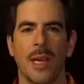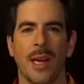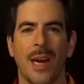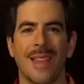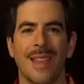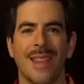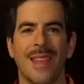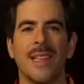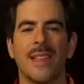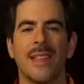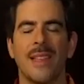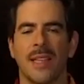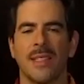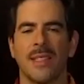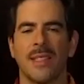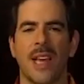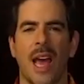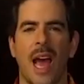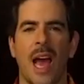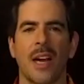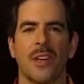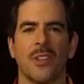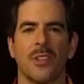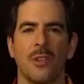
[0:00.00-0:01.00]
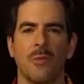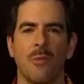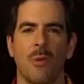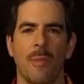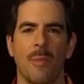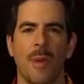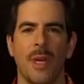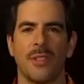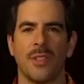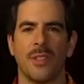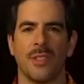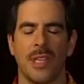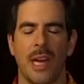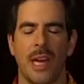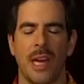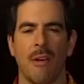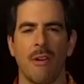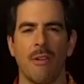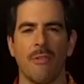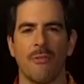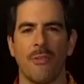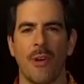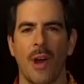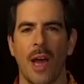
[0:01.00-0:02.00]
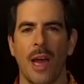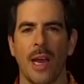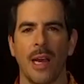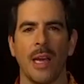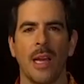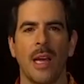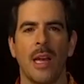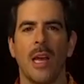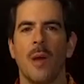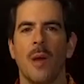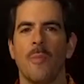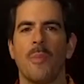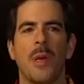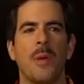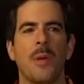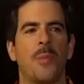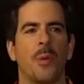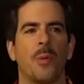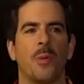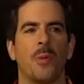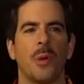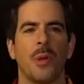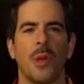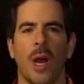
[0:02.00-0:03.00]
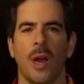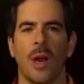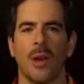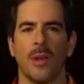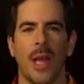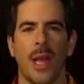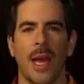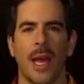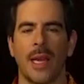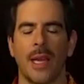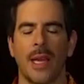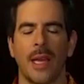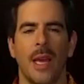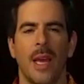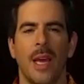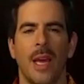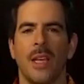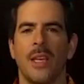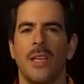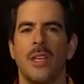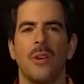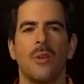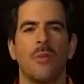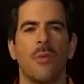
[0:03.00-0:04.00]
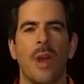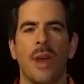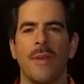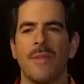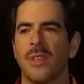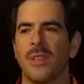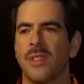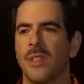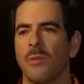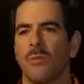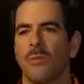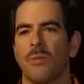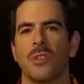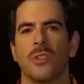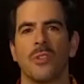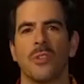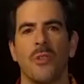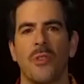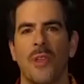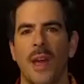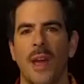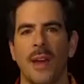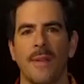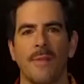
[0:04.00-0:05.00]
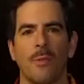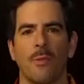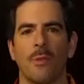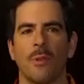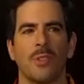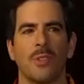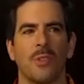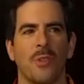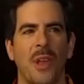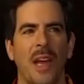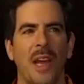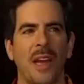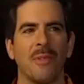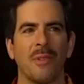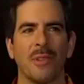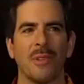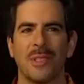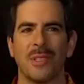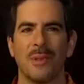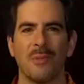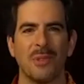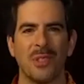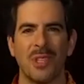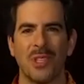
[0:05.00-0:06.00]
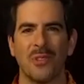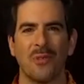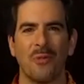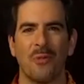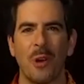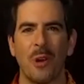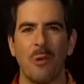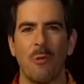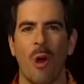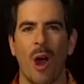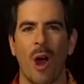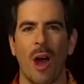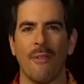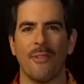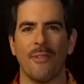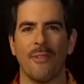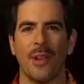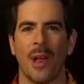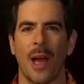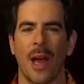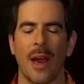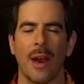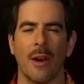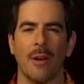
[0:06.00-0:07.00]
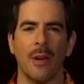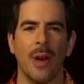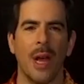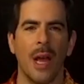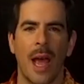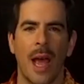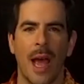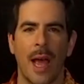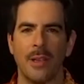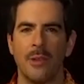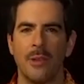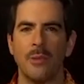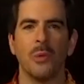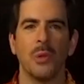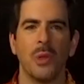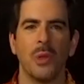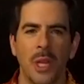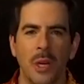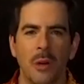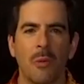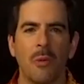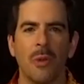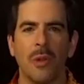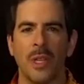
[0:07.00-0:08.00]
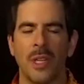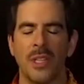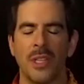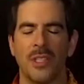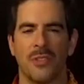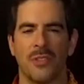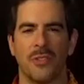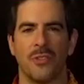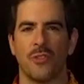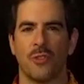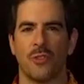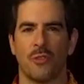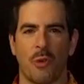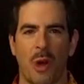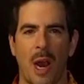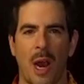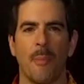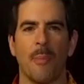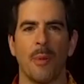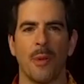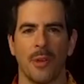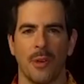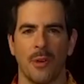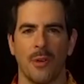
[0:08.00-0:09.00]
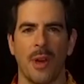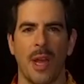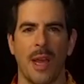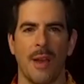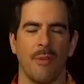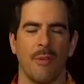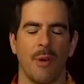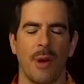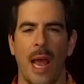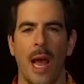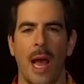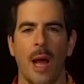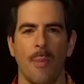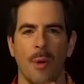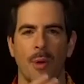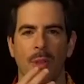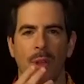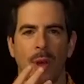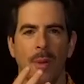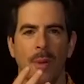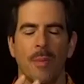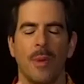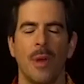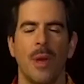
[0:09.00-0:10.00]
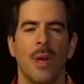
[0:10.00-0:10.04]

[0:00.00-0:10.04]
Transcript: And I think that's actually what makes it terrifying. Are like, we have this thing, we're so thankful, and someone says free waffle iron, and you literally trample your neighbor and elbow them.